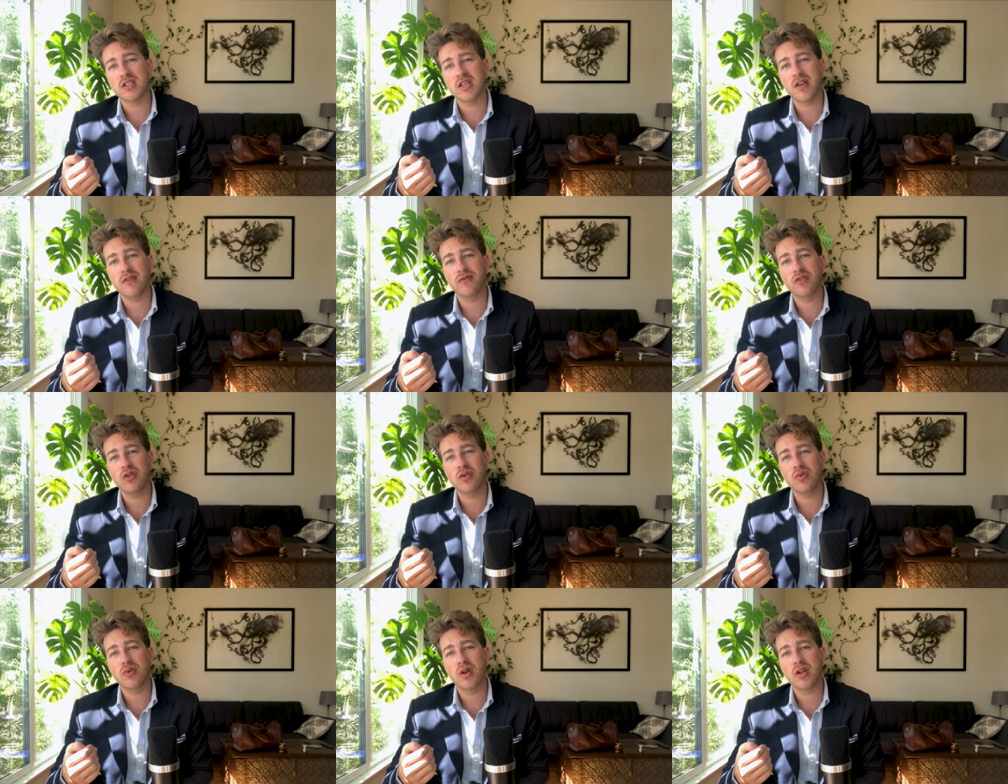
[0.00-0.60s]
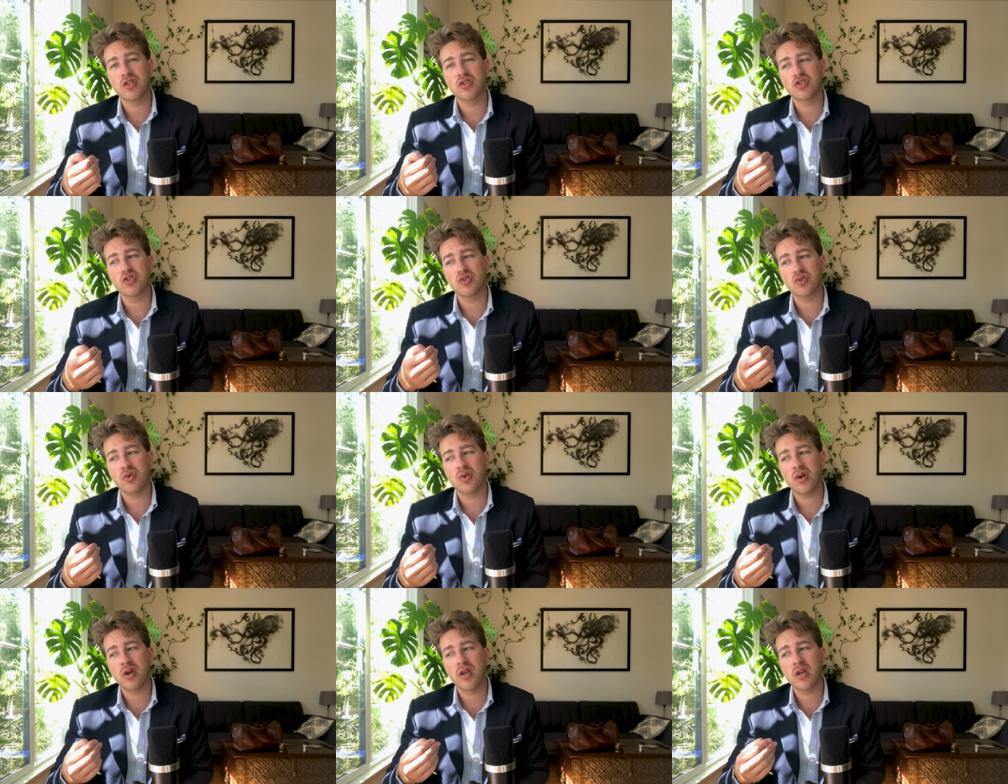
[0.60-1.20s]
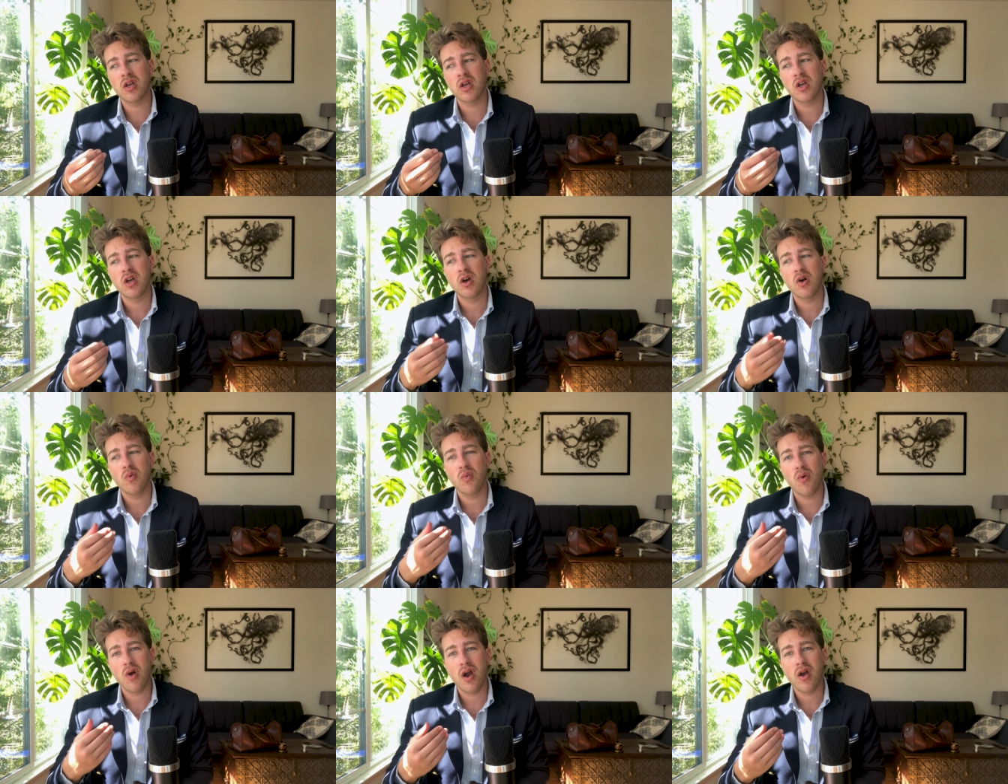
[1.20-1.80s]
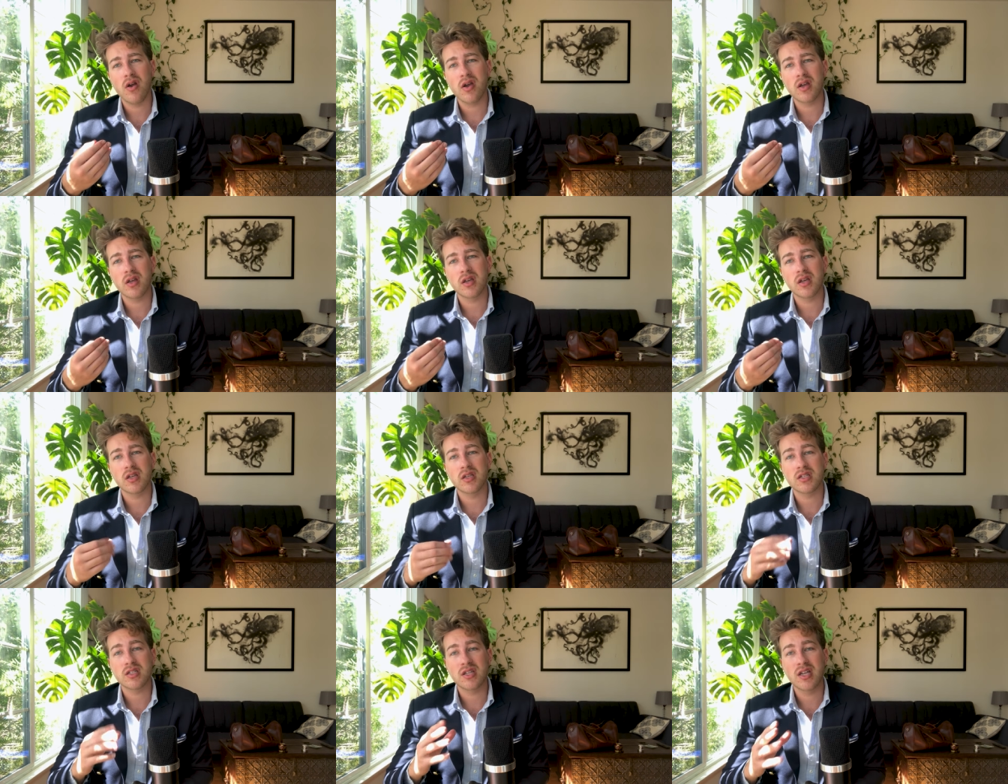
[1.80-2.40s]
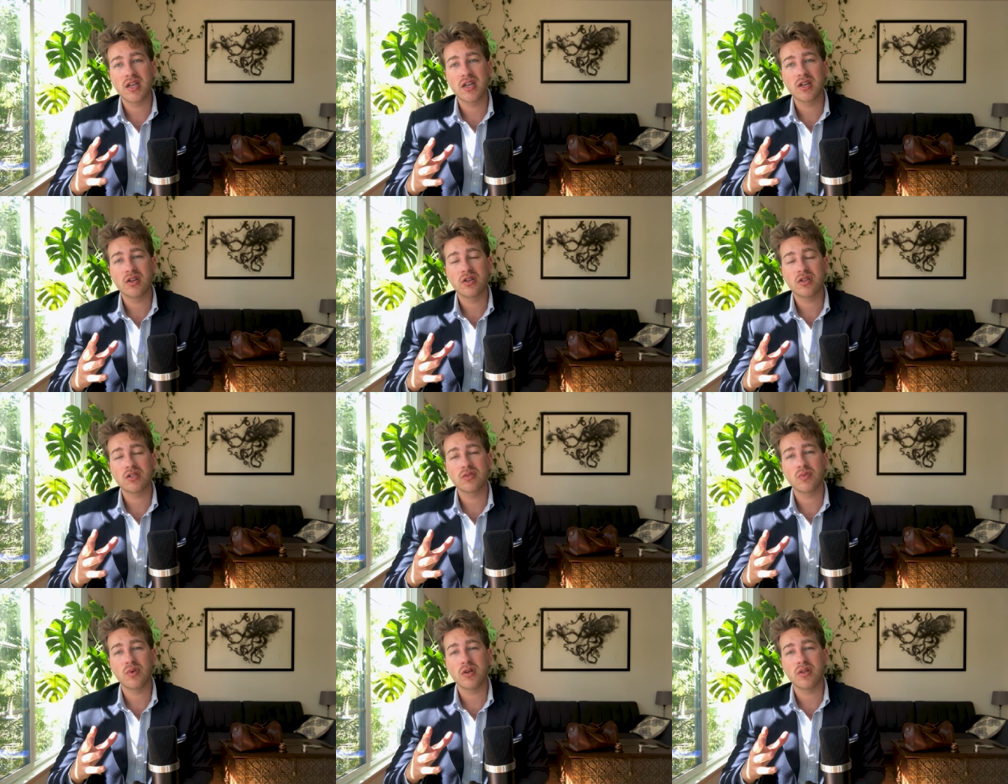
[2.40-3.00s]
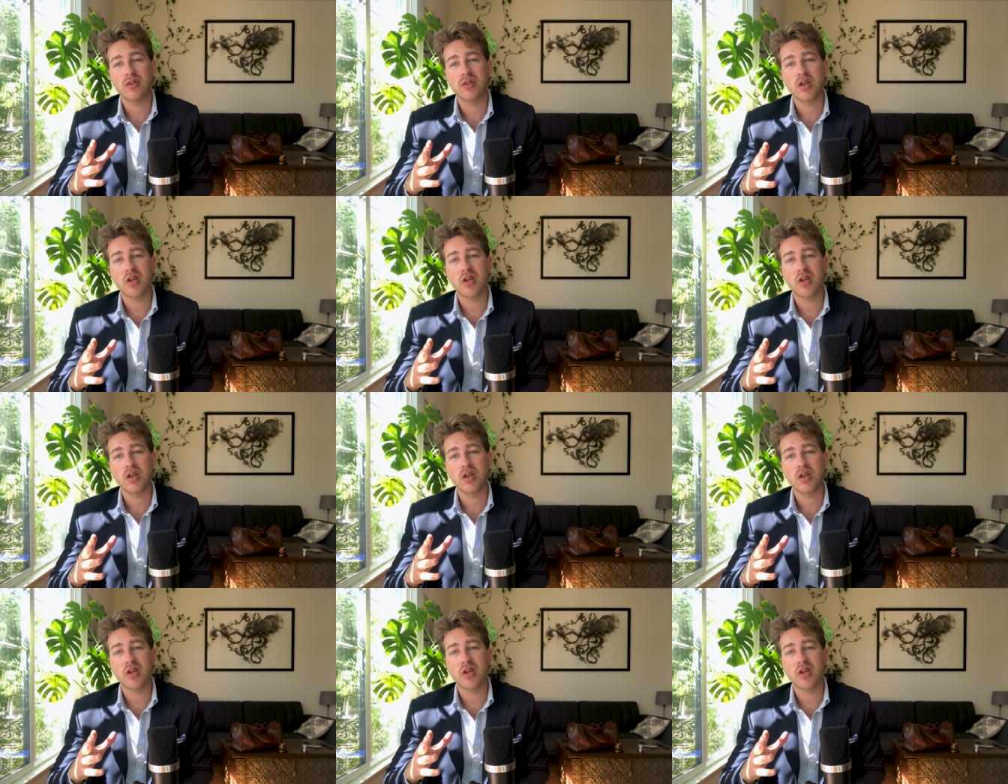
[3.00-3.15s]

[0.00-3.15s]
If you enjoy wearing sneakers with